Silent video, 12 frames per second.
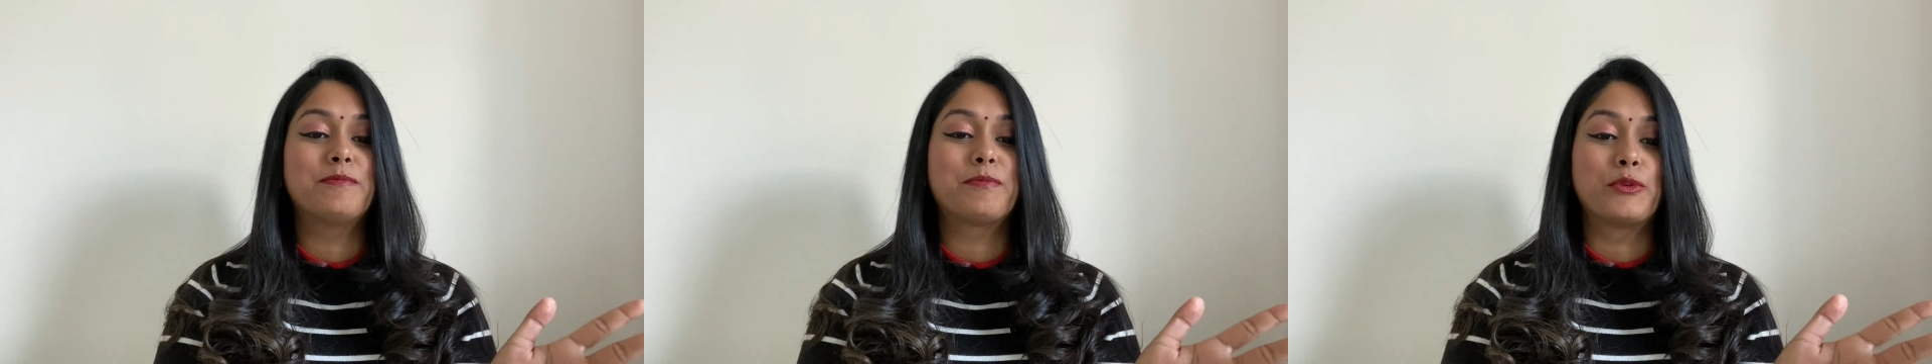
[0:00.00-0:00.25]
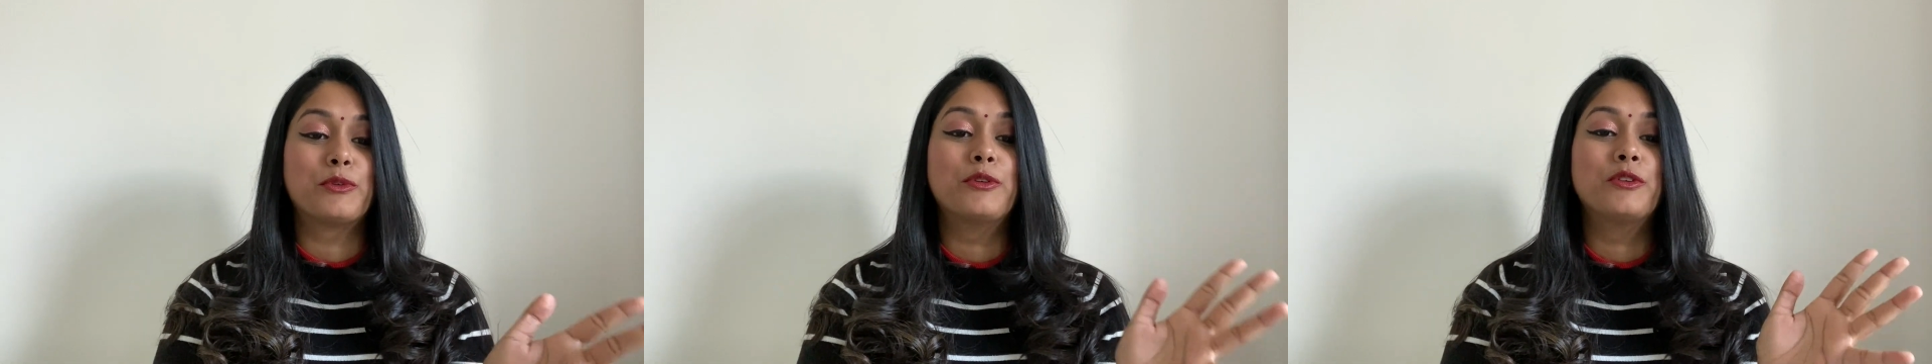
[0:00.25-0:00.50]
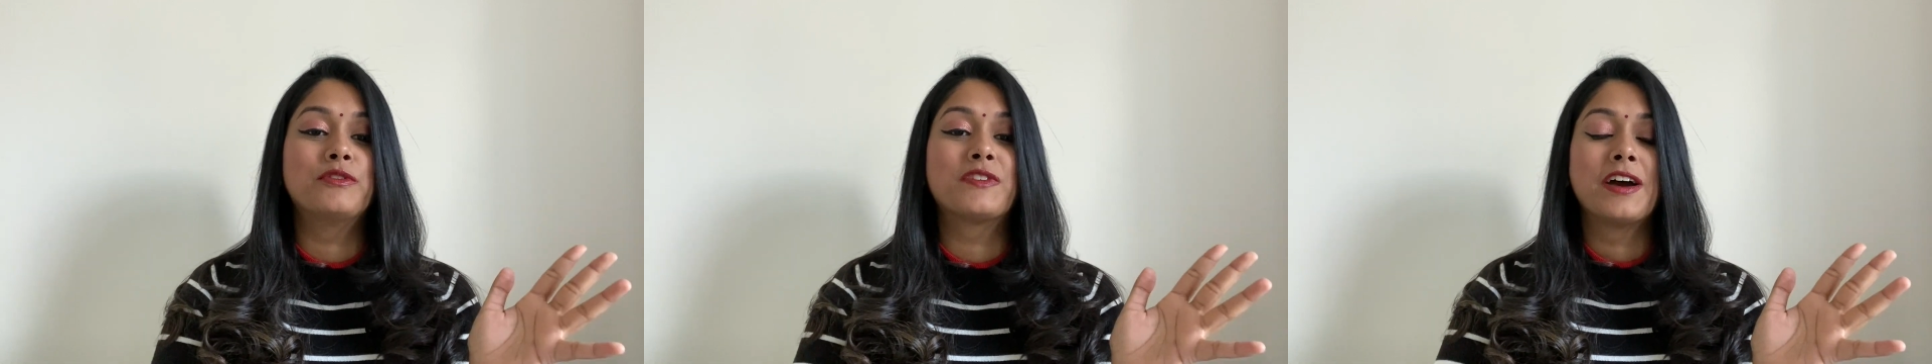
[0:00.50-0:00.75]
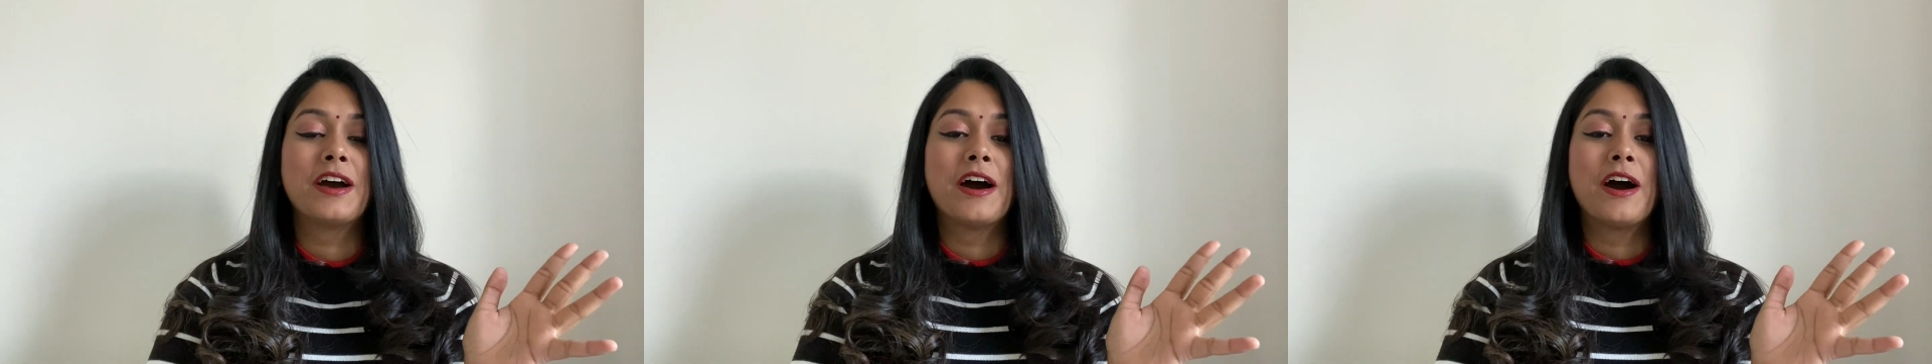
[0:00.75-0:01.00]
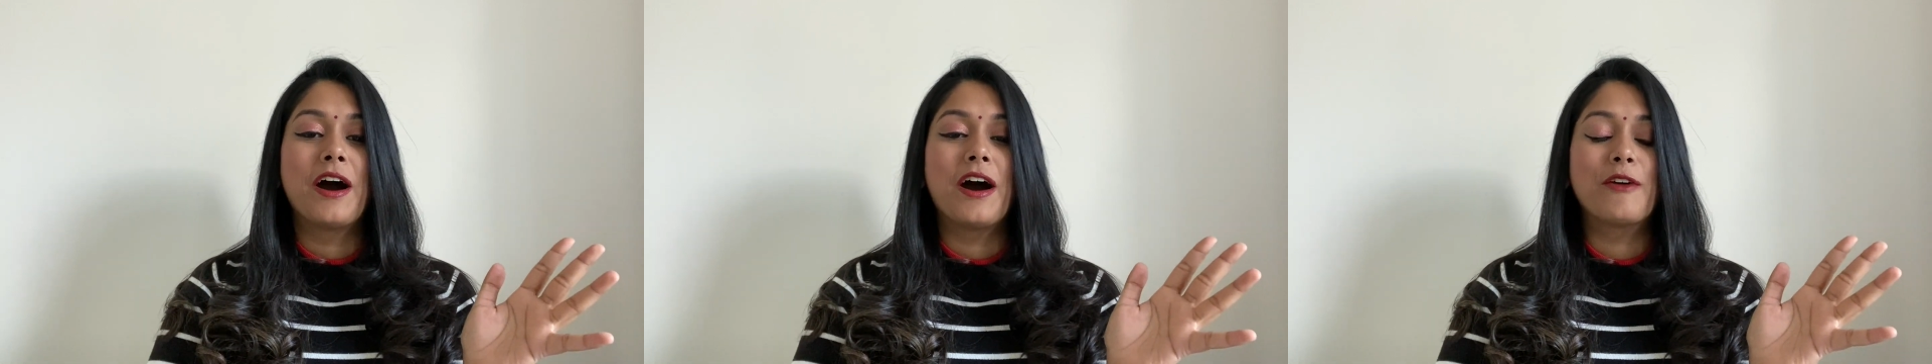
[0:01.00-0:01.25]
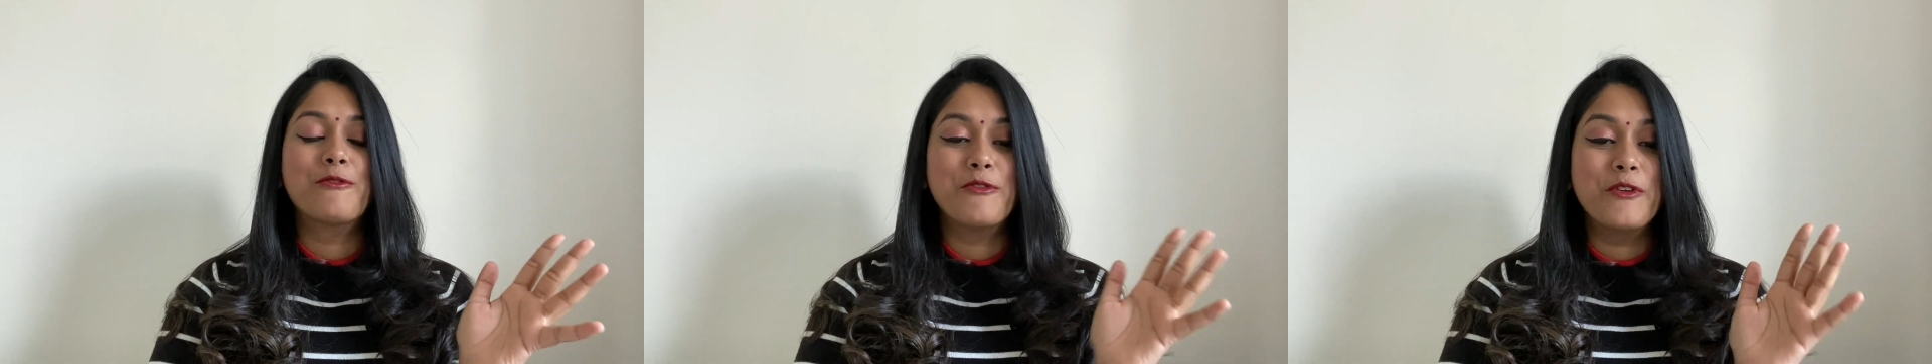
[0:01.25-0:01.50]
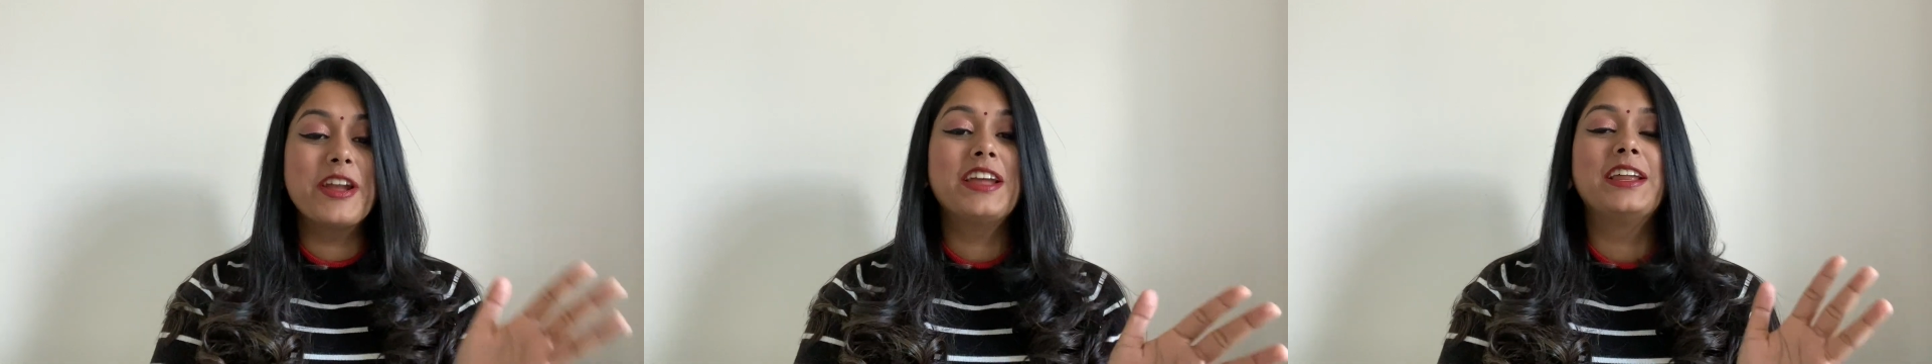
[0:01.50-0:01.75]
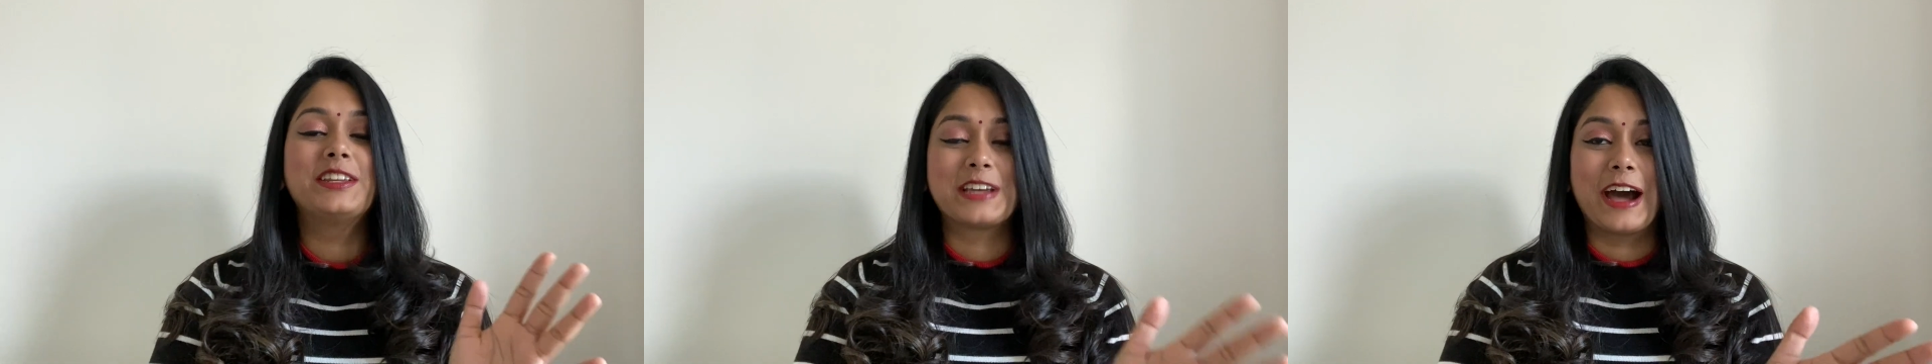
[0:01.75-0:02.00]
prove
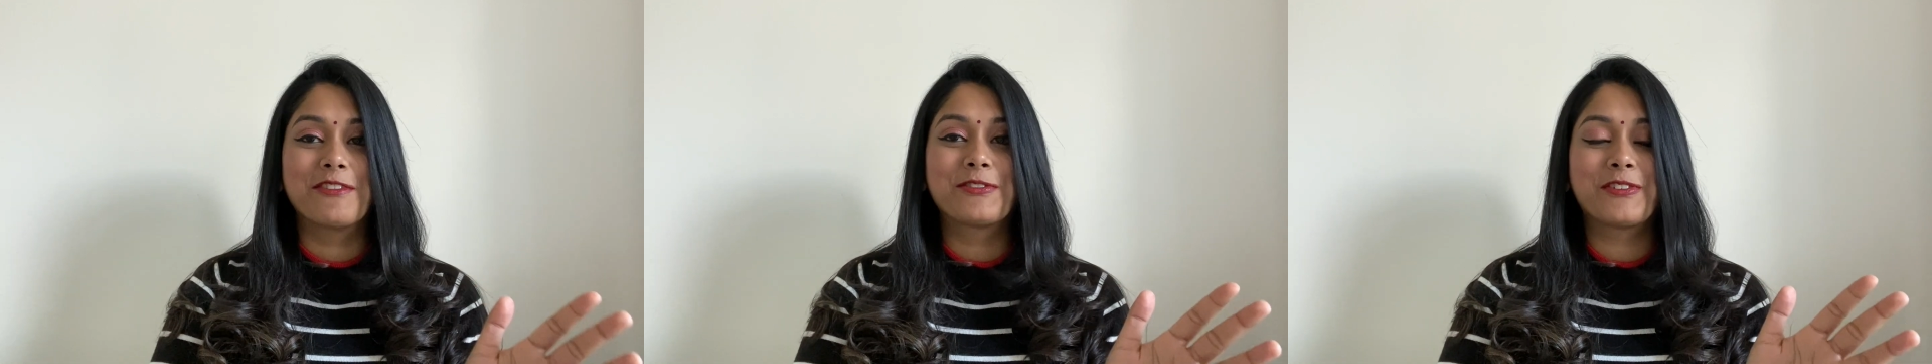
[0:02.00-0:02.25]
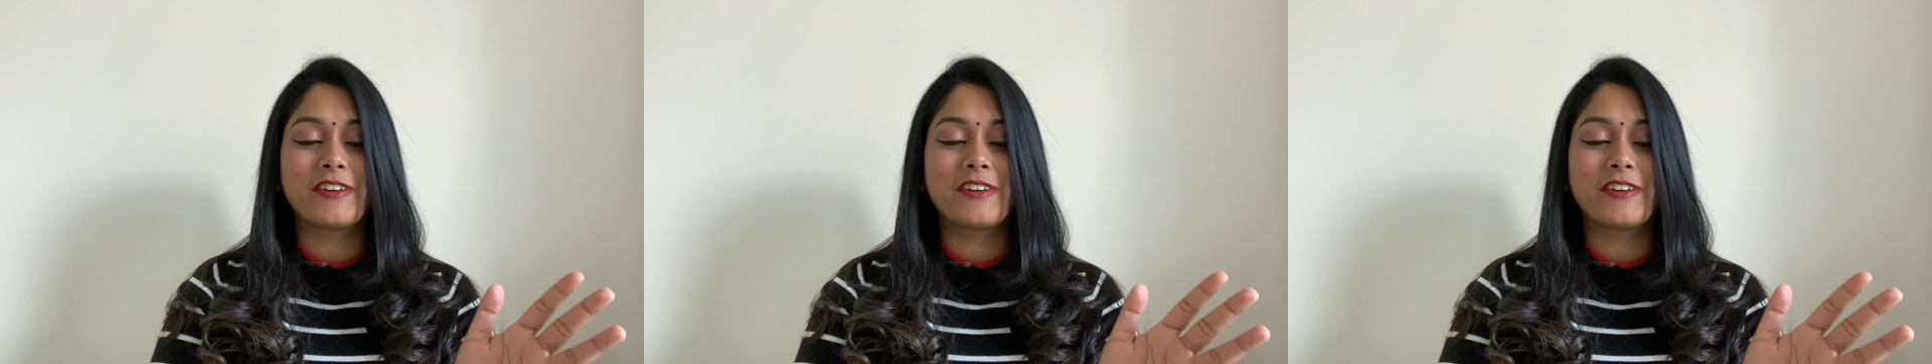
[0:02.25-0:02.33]
really tough